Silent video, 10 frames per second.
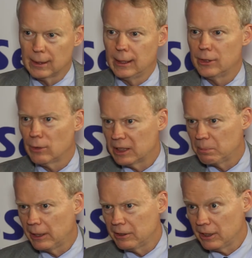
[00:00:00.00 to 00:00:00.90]
The
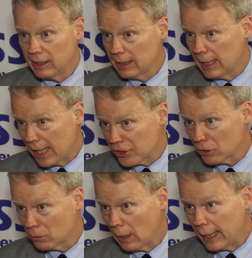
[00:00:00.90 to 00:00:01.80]
Transparency
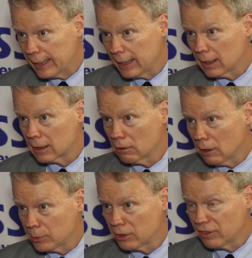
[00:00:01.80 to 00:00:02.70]
International ranking on
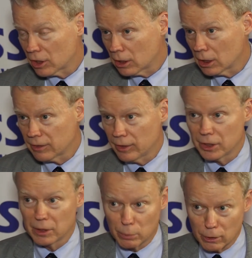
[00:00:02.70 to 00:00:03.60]
corruption for Kosovo
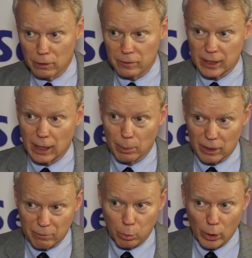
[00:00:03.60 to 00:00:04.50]
has improved a couple of